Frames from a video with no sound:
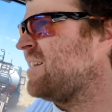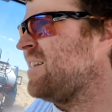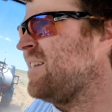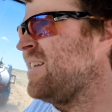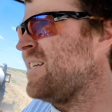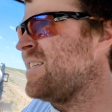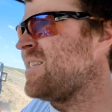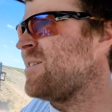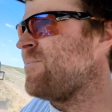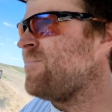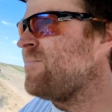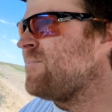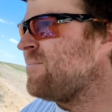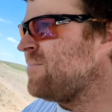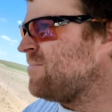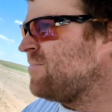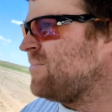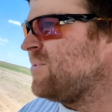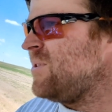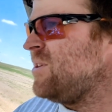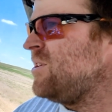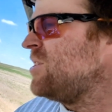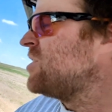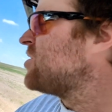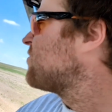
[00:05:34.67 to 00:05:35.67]
get some
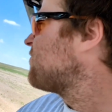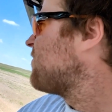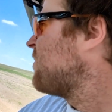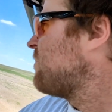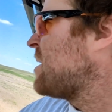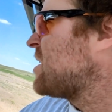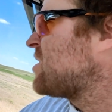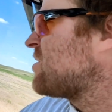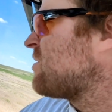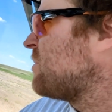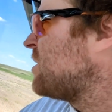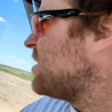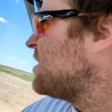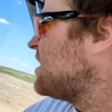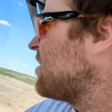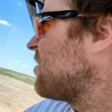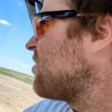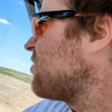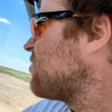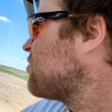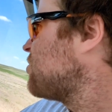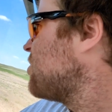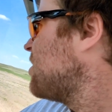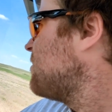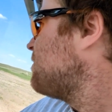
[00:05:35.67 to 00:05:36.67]
information from the
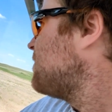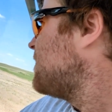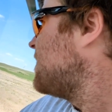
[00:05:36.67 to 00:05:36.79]
dealership